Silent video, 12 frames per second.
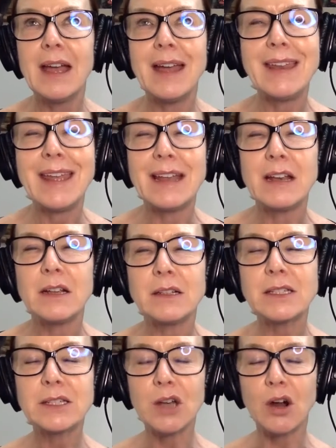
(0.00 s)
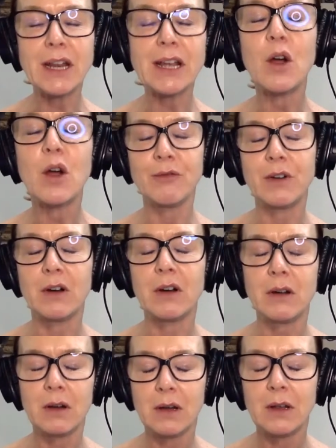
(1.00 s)
Edeenn, starting
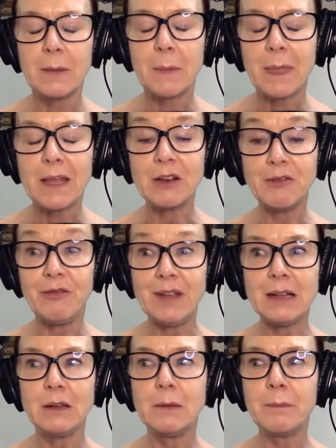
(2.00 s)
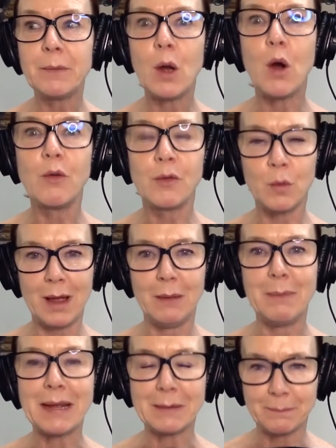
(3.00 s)
over can feel
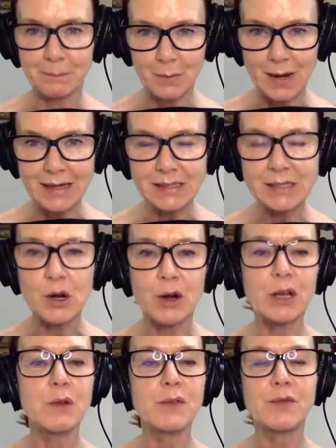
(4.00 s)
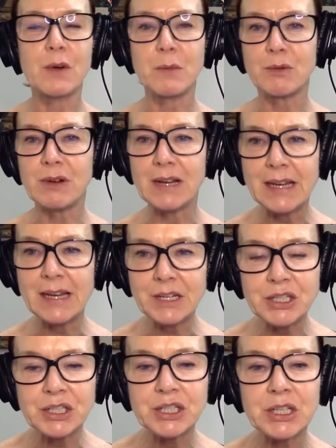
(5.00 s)
overwhelming, right? Starting over from a
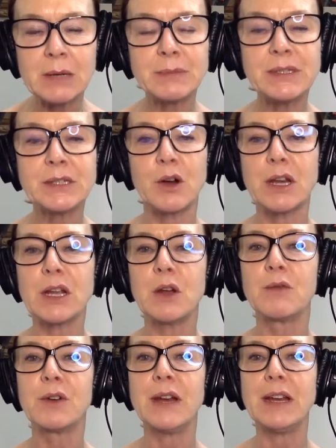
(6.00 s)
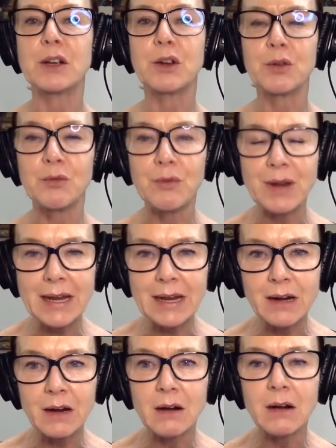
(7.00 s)
relationship, starting over in a
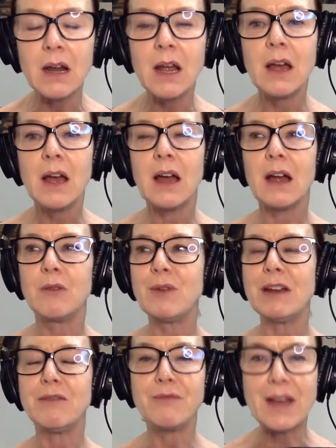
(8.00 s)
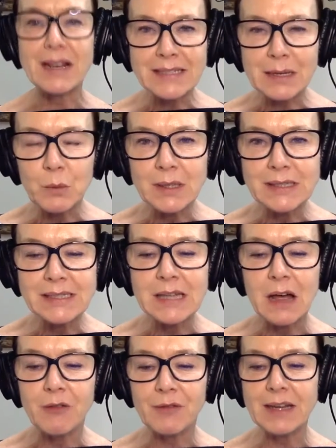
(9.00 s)
career, reinventing
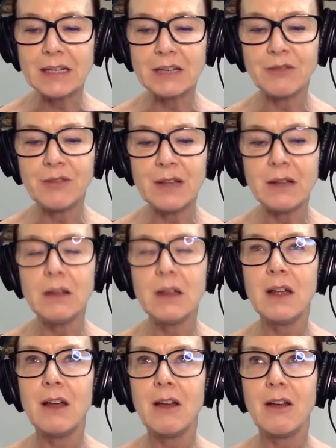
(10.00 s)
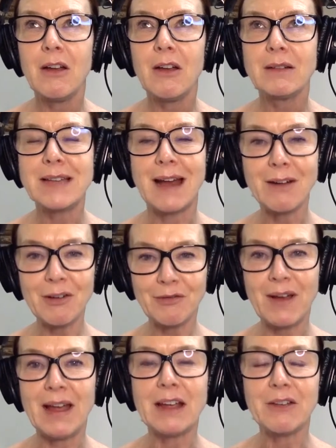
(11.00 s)
oneself, it can feel
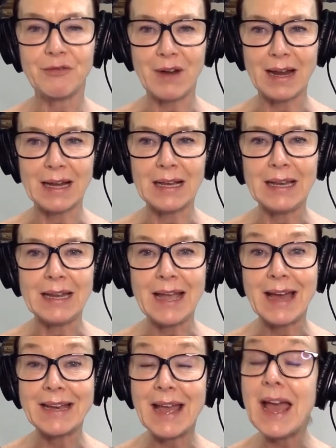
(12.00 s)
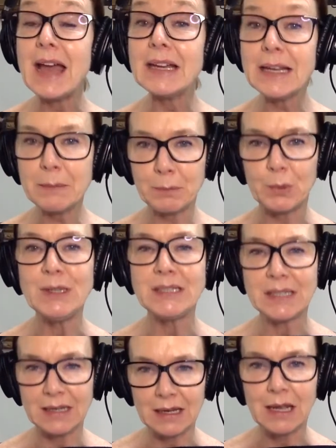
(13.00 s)
terrifying, frankly, at any point
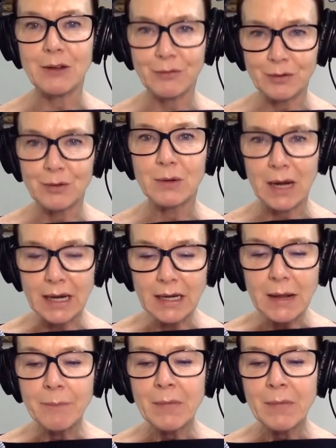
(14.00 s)
in life, right?